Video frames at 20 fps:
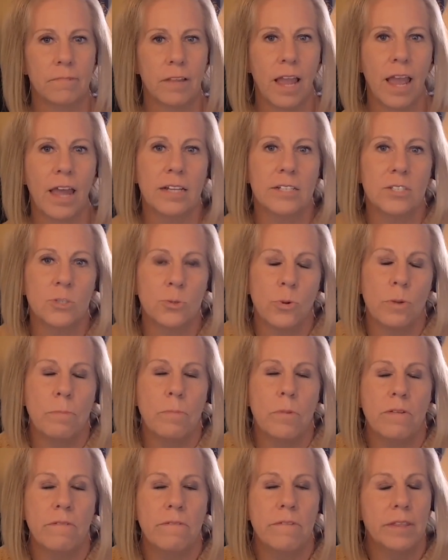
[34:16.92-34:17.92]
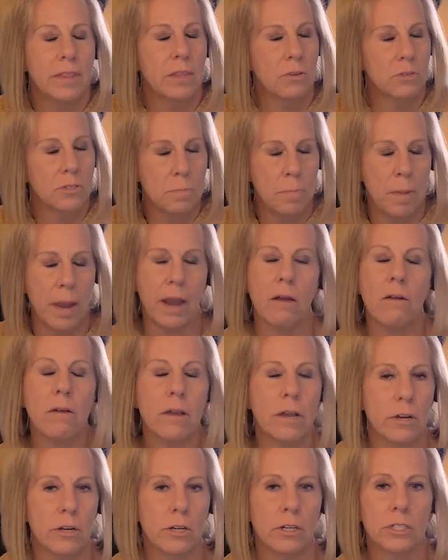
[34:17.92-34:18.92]
And it's removing those
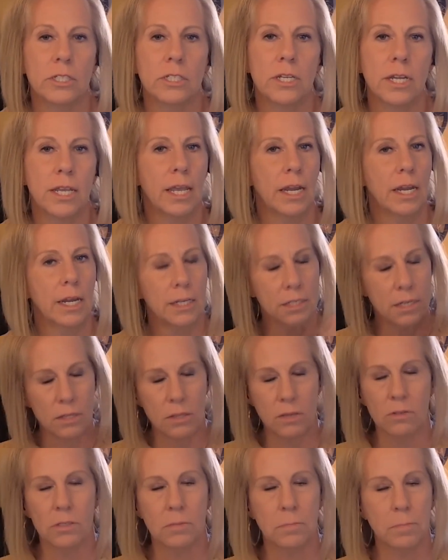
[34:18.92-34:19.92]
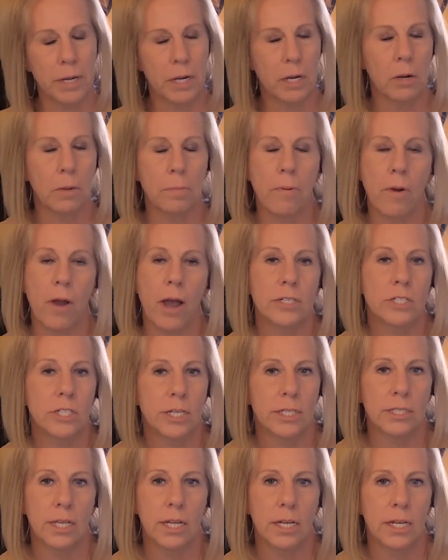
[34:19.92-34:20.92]
barriers to getting to those bigger
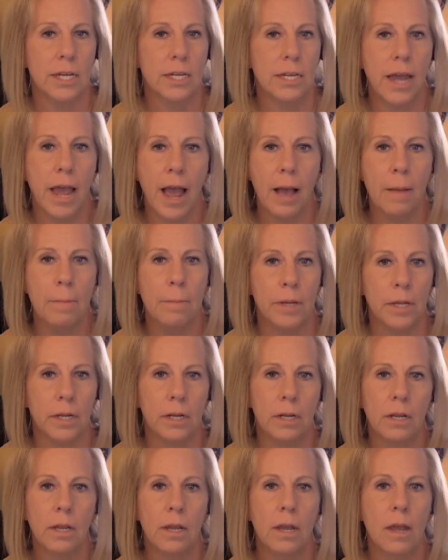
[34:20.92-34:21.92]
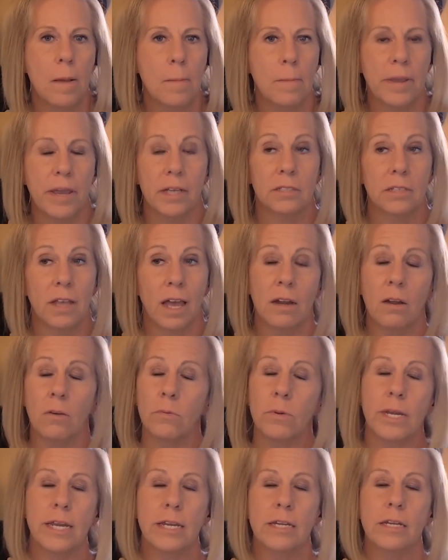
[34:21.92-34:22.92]
projects that need to happen. Because I
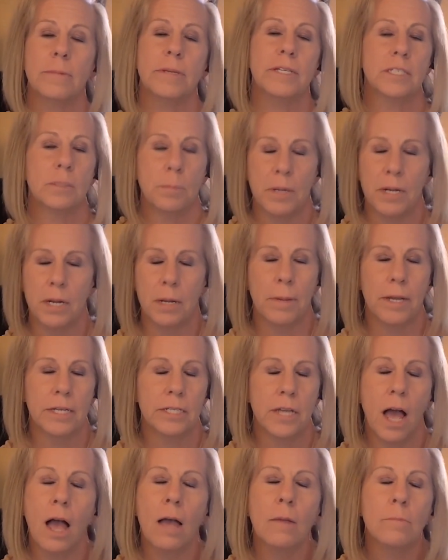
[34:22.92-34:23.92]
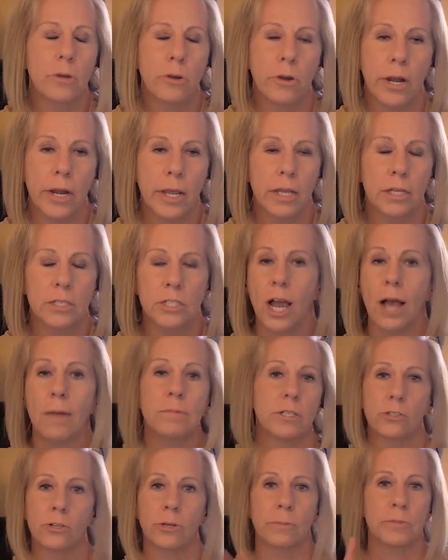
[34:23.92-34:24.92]
don't need to be spending my time creating a job
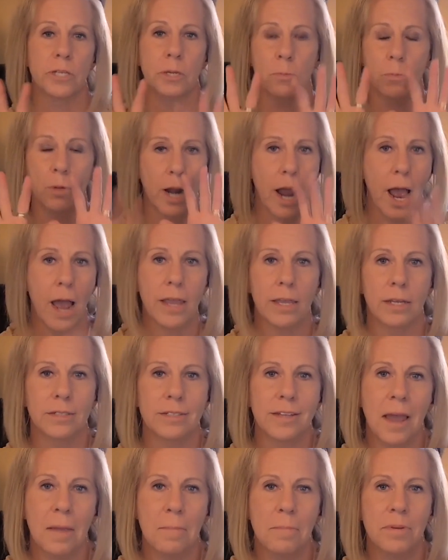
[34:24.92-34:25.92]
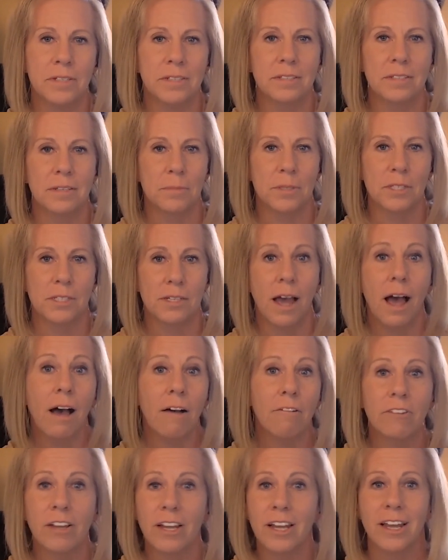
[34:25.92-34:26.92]
description when I can type in some
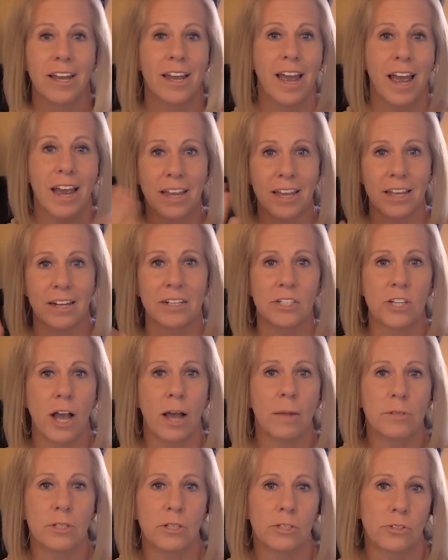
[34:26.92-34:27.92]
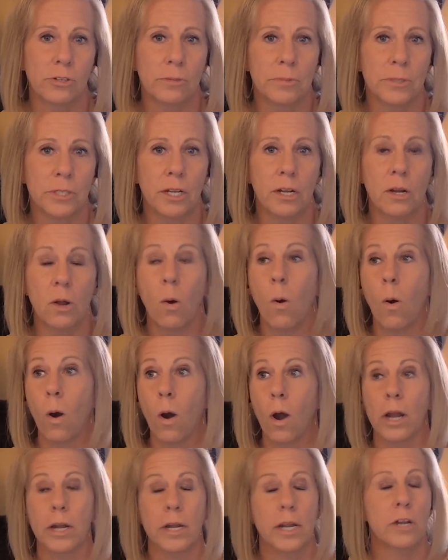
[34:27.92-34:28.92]
stuff and get a job description
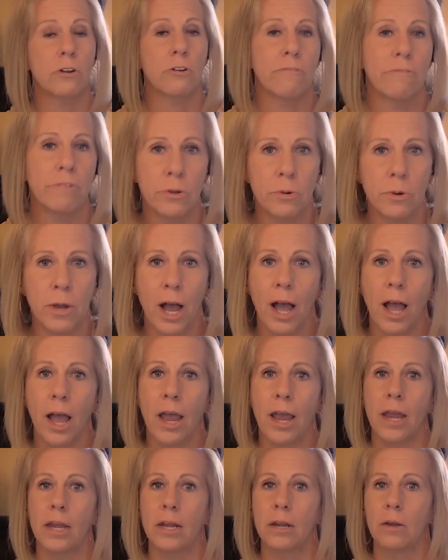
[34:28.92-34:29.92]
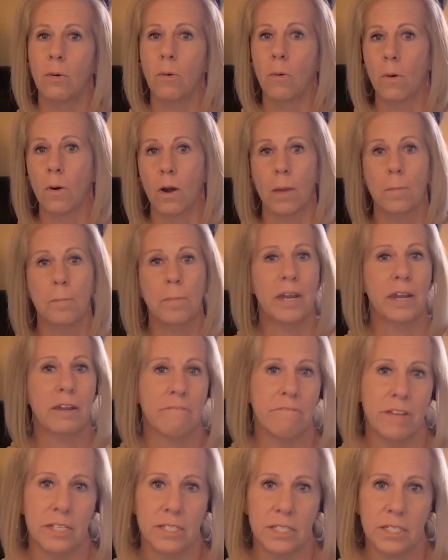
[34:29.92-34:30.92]
or an interview guide or a
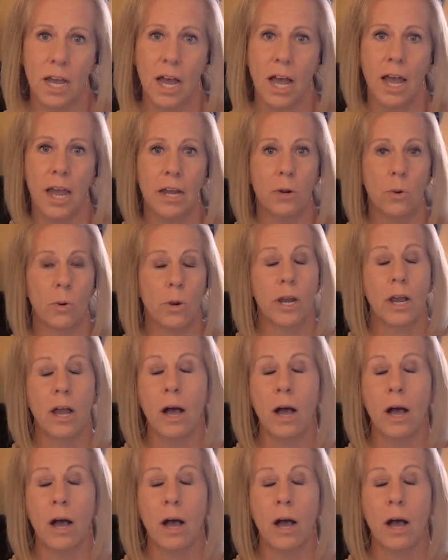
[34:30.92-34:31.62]
benefits guide or a